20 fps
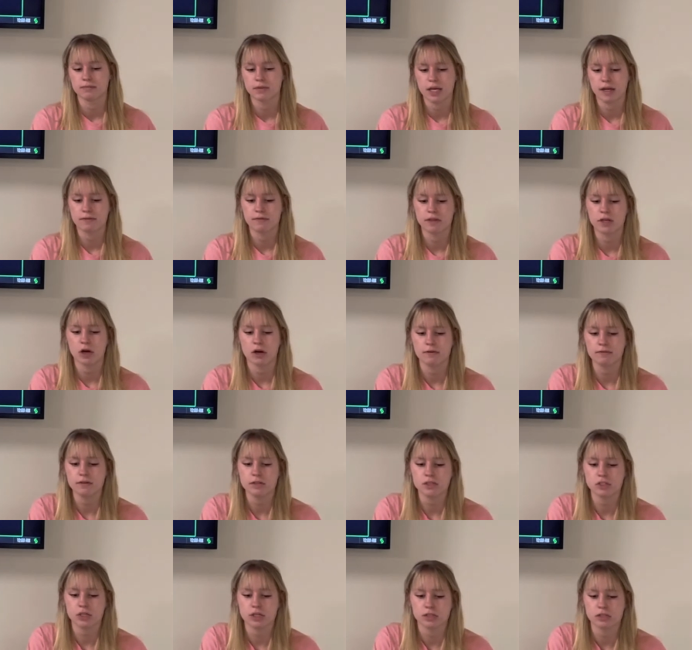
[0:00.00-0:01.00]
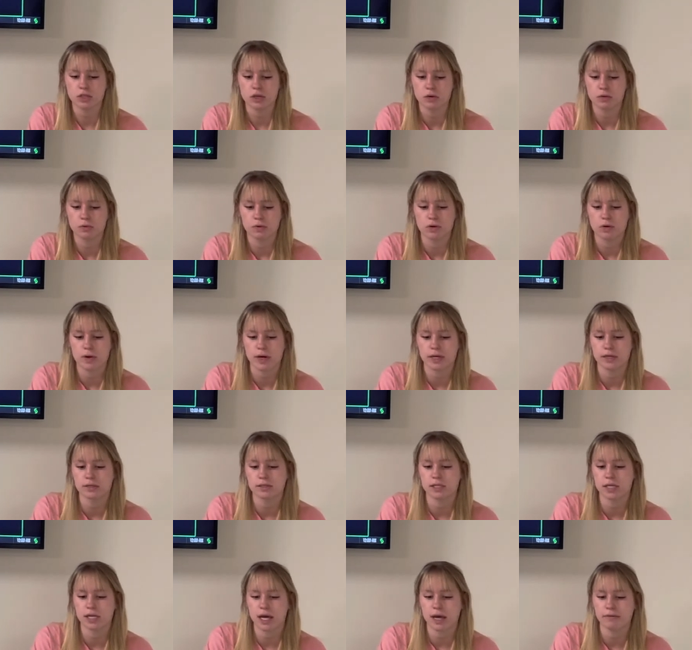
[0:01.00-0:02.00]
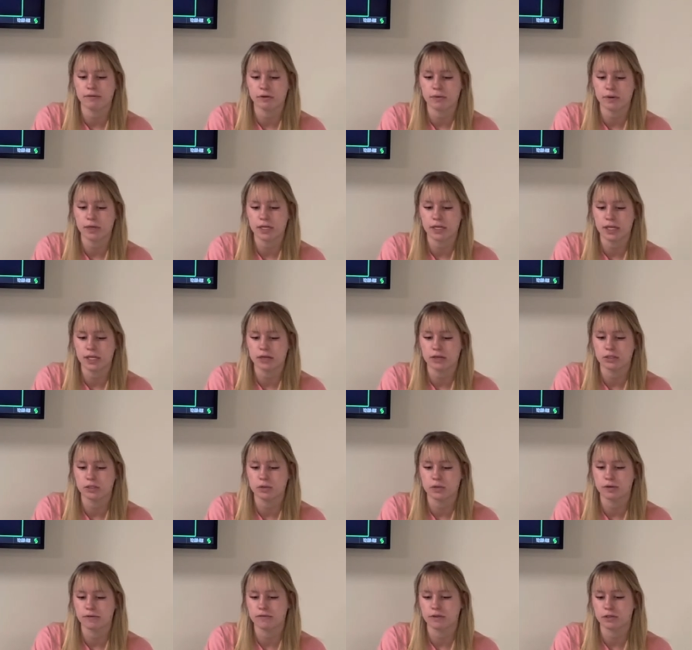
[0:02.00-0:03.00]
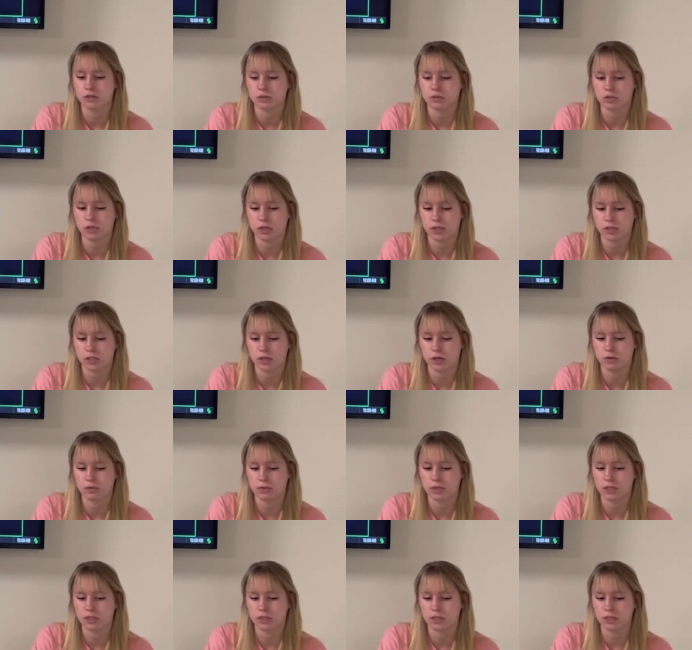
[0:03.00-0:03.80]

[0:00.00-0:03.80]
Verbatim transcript: If the office dress code requires that everyone adhere to an official dress code,